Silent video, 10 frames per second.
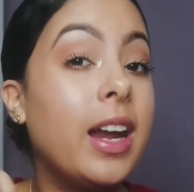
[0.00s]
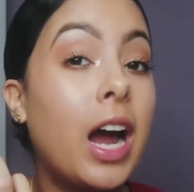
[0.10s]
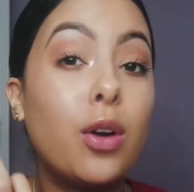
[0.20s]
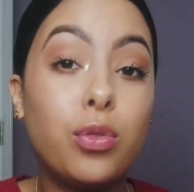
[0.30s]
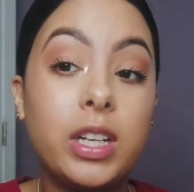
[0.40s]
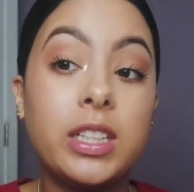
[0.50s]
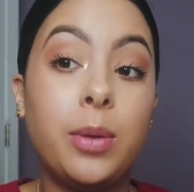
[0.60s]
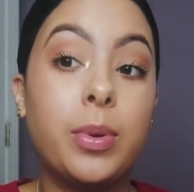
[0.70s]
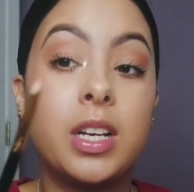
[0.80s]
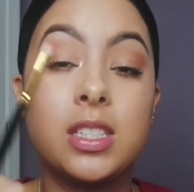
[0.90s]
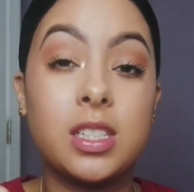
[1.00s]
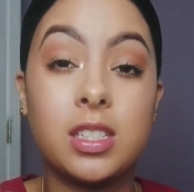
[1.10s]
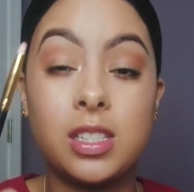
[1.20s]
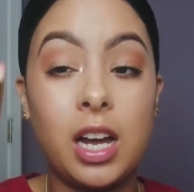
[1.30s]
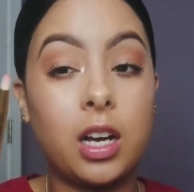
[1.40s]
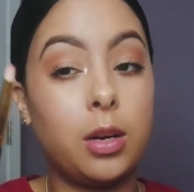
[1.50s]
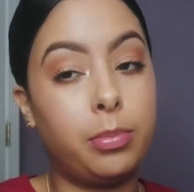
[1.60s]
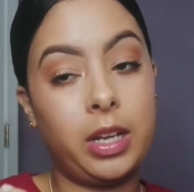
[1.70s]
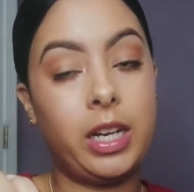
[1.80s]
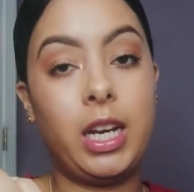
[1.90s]
Not really, because this is not going to
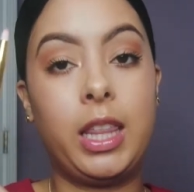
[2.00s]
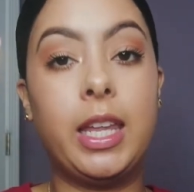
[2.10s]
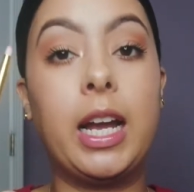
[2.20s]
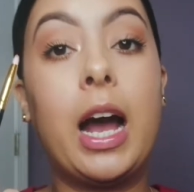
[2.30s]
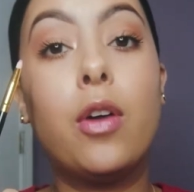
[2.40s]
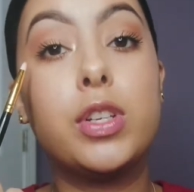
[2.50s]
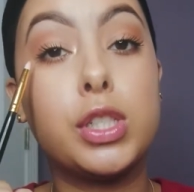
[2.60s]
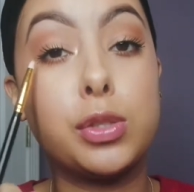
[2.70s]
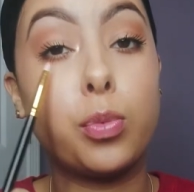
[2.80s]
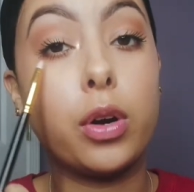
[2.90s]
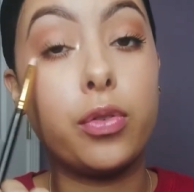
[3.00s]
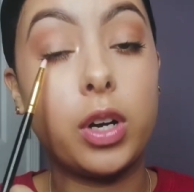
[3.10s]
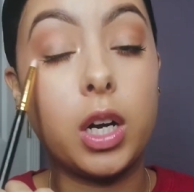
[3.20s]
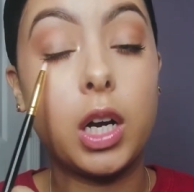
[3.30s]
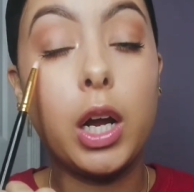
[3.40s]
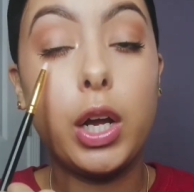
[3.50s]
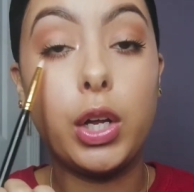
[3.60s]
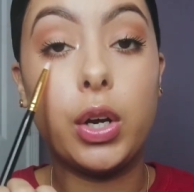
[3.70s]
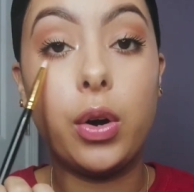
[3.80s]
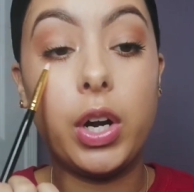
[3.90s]
blend anything out. This is more for,
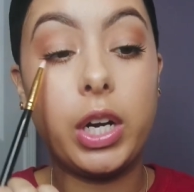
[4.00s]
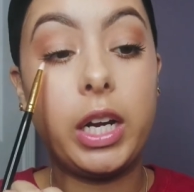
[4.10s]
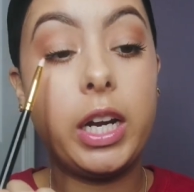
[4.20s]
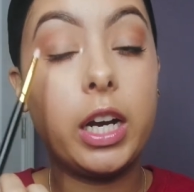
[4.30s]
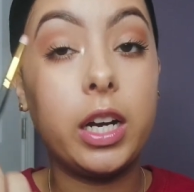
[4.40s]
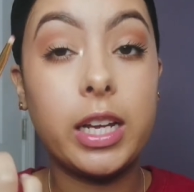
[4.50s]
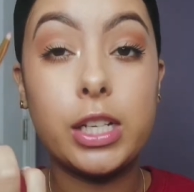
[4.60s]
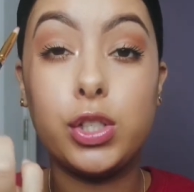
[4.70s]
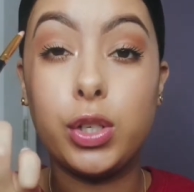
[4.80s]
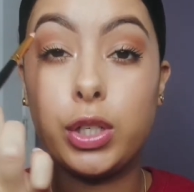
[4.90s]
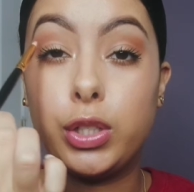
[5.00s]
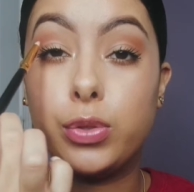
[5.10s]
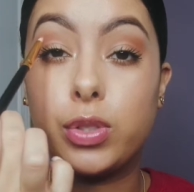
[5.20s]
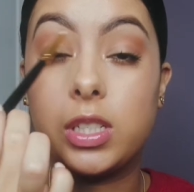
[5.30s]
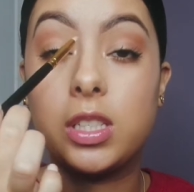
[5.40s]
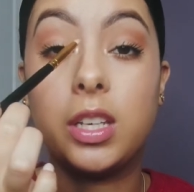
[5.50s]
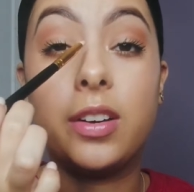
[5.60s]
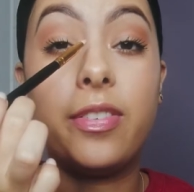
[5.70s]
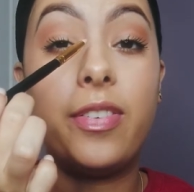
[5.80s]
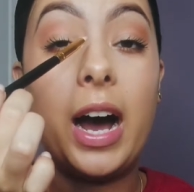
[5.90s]
under here. Yes, you can use this to
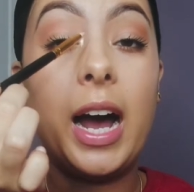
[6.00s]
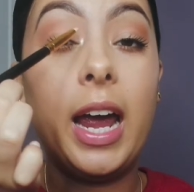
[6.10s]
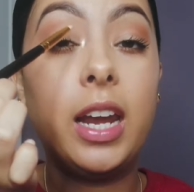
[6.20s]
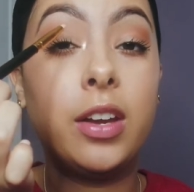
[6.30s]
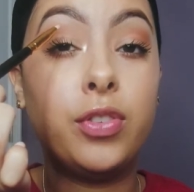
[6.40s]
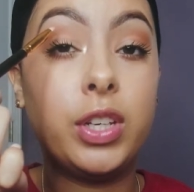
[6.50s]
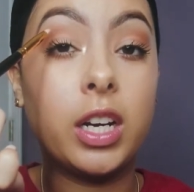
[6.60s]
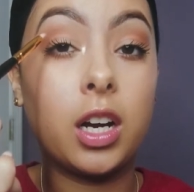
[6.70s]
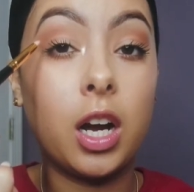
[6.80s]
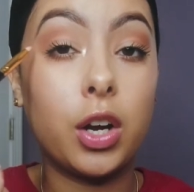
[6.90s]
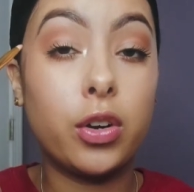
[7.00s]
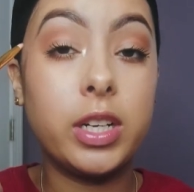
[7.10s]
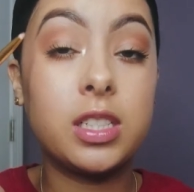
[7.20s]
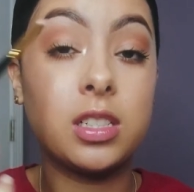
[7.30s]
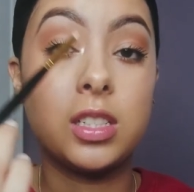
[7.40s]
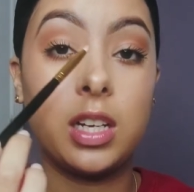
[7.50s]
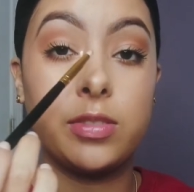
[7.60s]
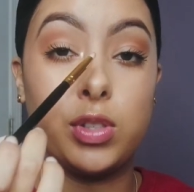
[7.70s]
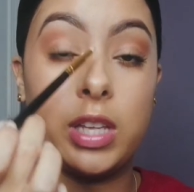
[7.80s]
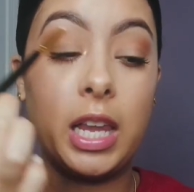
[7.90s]
define if you did a cut crease because it
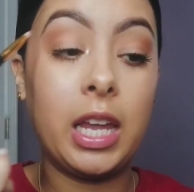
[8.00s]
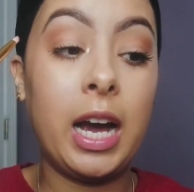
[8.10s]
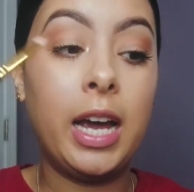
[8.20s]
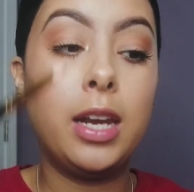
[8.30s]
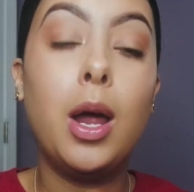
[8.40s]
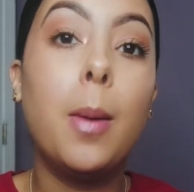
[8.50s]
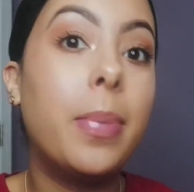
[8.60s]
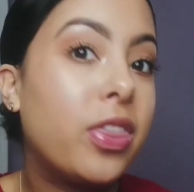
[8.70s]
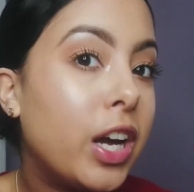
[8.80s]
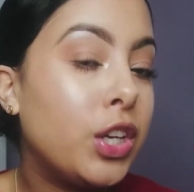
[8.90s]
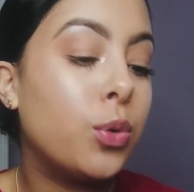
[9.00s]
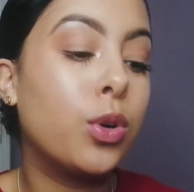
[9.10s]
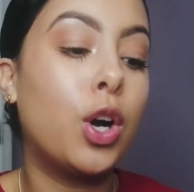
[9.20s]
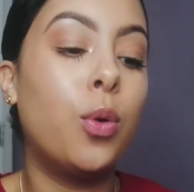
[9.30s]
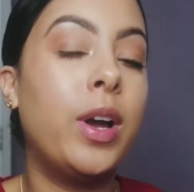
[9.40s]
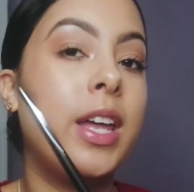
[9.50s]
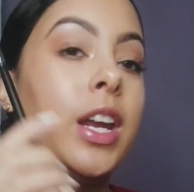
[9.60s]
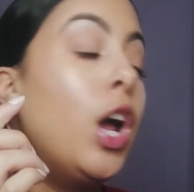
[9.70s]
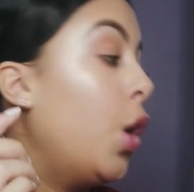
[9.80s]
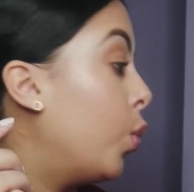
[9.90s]
gives you that line. But then you would go
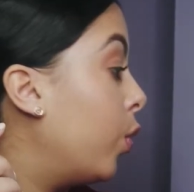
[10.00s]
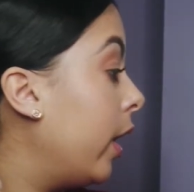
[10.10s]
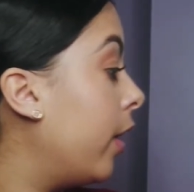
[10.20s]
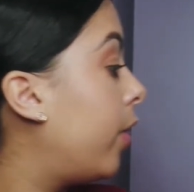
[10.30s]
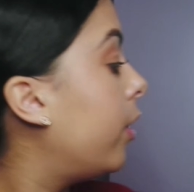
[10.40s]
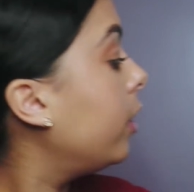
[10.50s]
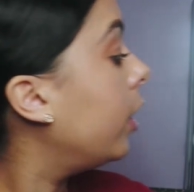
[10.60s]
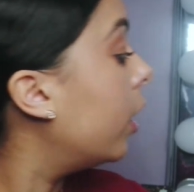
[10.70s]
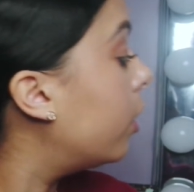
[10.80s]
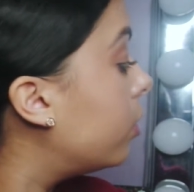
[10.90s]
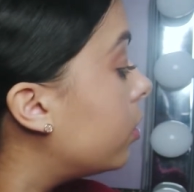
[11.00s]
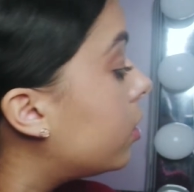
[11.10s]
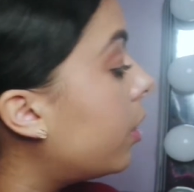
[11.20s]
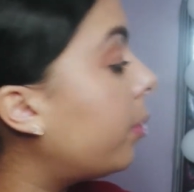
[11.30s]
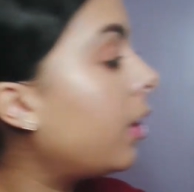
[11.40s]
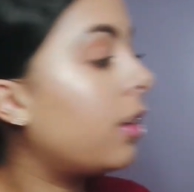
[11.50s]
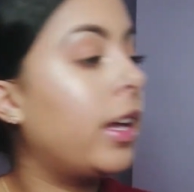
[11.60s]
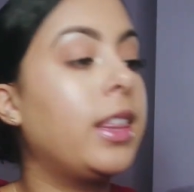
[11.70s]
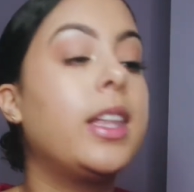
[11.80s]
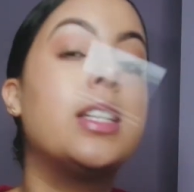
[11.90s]
in with, something
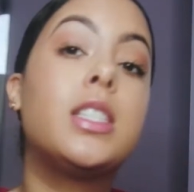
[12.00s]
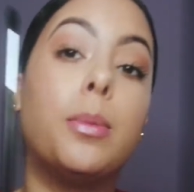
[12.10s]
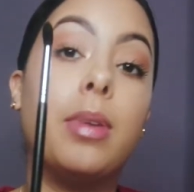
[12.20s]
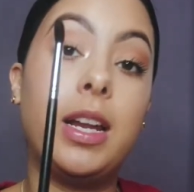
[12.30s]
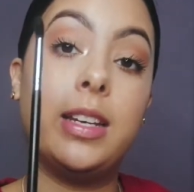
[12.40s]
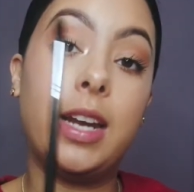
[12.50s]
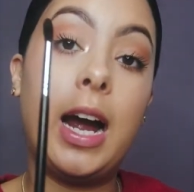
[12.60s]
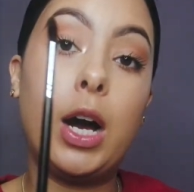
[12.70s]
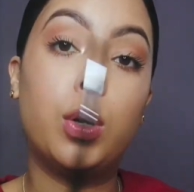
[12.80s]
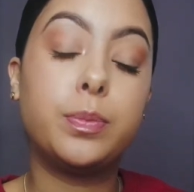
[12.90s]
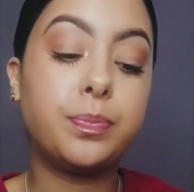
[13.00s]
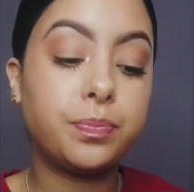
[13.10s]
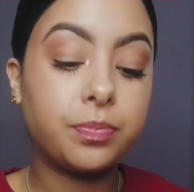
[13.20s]
like this to blend it out.